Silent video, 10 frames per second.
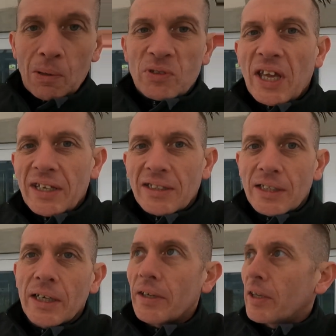I'm staying
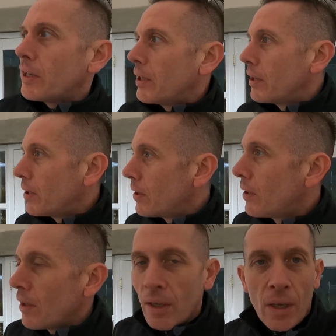inside.
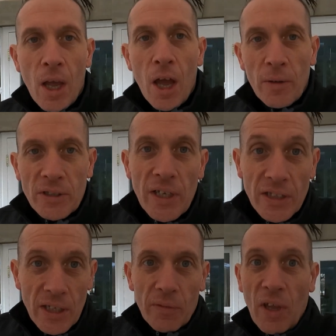And it's
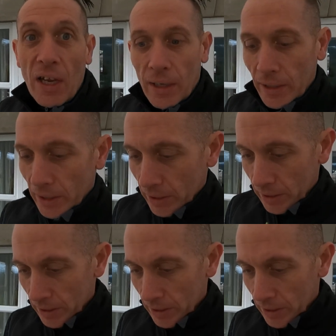nice to have daylight,